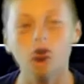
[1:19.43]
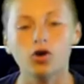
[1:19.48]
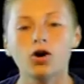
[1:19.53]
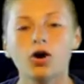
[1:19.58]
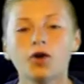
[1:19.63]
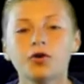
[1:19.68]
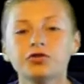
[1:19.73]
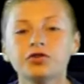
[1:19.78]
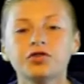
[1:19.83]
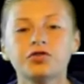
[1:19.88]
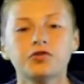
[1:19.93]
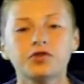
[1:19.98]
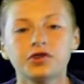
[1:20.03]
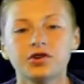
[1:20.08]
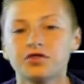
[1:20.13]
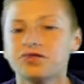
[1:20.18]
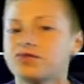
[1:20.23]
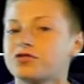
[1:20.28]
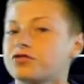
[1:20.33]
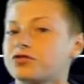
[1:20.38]

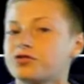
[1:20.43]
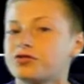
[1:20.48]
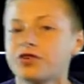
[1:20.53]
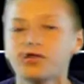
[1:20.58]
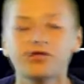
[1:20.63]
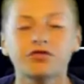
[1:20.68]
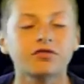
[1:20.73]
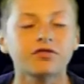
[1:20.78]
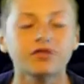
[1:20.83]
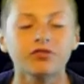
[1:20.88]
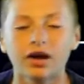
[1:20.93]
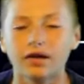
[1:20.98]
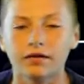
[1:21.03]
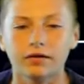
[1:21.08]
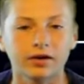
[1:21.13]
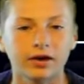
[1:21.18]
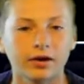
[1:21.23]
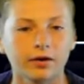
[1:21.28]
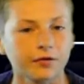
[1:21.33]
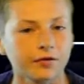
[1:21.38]
RG3 just does not
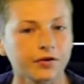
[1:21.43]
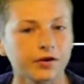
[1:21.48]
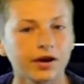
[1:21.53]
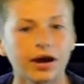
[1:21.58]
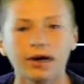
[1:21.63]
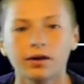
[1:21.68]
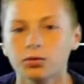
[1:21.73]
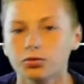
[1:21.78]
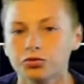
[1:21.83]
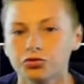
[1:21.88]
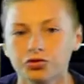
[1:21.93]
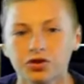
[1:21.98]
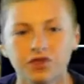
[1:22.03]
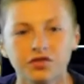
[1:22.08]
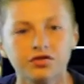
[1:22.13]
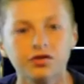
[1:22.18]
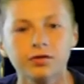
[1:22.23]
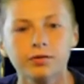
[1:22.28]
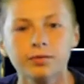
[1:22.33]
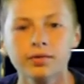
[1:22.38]
look healthy. I don't
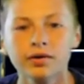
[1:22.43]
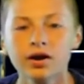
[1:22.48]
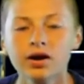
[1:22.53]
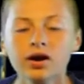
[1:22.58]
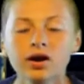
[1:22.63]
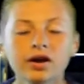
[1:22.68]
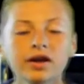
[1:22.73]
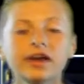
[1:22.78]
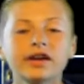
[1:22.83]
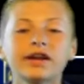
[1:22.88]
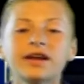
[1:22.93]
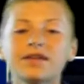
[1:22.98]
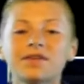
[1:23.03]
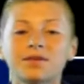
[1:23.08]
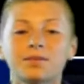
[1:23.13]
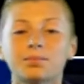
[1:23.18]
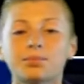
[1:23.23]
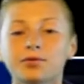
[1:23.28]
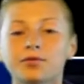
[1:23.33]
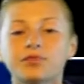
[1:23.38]
trust him. He needs
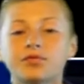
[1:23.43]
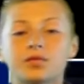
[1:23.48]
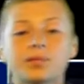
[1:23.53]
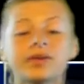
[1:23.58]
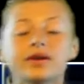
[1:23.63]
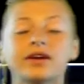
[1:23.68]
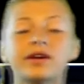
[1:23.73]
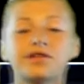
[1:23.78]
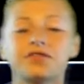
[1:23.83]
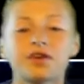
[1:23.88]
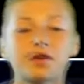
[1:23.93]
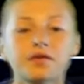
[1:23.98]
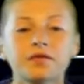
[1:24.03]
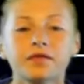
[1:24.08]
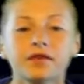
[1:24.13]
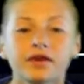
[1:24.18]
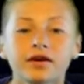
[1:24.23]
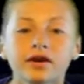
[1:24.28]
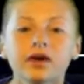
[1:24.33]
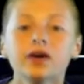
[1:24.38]
to prove to me he's
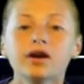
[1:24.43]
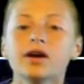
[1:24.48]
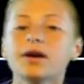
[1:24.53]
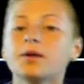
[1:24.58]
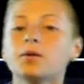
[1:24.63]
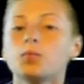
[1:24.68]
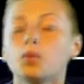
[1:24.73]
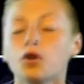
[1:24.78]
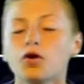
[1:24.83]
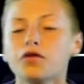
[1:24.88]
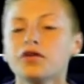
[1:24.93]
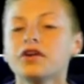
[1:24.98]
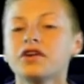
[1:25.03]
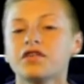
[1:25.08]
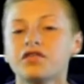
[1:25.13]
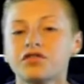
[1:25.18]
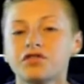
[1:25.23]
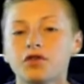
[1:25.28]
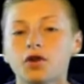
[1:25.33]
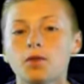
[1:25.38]
healthy and worthy to
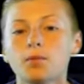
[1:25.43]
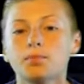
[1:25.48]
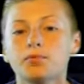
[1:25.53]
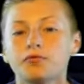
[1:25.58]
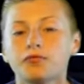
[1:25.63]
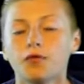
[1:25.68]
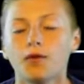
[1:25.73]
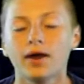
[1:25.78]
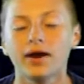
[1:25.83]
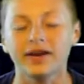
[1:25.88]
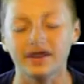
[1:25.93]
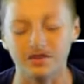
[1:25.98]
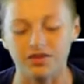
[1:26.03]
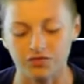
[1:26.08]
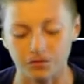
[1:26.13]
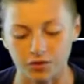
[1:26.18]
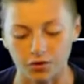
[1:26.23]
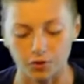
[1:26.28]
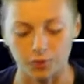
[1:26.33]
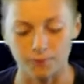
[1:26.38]
start before I can
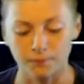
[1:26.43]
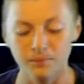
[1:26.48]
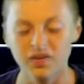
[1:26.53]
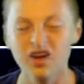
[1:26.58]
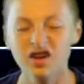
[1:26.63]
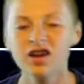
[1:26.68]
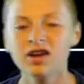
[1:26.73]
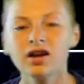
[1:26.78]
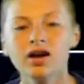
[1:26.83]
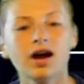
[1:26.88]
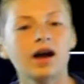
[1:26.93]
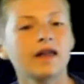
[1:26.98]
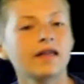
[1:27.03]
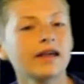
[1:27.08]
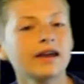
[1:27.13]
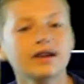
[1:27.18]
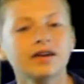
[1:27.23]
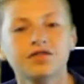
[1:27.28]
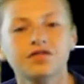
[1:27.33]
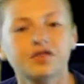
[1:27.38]
start him. I
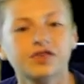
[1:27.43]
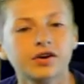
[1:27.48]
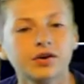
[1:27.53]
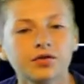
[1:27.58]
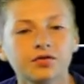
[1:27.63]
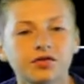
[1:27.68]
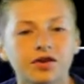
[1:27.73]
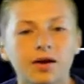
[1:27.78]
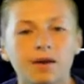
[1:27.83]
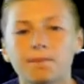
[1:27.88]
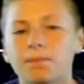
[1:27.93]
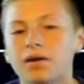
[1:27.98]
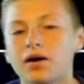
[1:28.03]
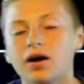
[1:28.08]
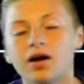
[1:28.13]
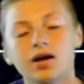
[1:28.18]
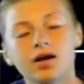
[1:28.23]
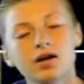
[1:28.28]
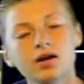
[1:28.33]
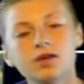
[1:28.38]
like his skill set,
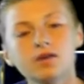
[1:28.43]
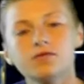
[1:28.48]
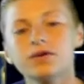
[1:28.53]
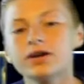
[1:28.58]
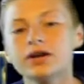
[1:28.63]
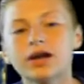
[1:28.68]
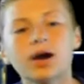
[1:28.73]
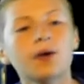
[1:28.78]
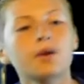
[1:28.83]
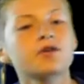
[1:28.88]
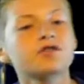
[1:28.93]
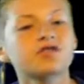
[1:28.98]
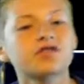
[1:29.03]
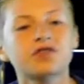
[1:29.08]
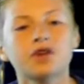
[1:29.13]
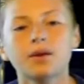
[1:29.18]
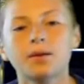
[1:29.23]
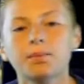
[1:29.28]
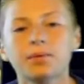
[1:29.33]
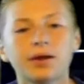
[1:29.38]
but right now he's just
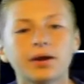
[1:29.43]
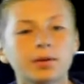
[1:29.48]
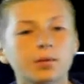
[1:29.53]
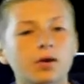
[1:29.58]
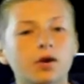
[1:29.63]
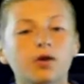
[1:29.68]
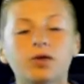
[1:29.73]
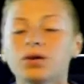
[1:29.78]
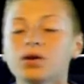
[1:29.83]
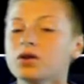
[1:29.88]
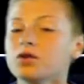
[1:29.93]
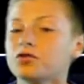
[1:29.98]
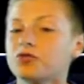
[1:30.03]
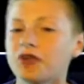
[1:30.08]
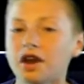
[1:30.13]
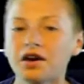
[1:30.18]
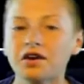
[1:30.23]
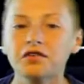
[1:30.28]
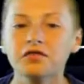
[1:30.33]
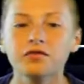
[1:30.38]
not playing well.
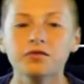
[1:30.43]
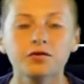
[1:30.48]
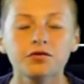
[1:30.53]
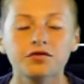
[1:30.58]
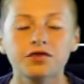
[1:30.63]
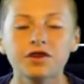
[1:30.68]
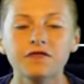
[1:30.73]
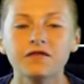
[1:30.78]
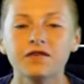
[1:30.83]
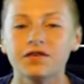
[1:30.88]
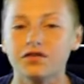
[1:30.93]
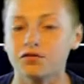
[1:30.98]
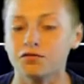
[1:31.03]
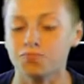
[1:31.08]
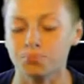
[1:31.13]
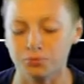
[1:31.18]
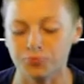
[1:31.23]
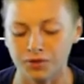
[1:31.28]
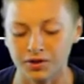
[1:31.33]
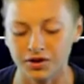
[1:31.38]
Jacksonville's defense is
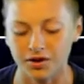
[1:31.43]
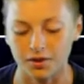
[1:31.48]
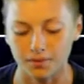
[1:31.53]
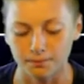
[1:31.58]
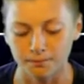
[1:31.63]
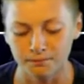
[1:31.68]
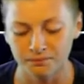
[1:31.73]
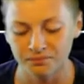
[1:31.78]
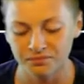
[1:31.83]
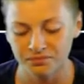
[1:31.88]
pretty good.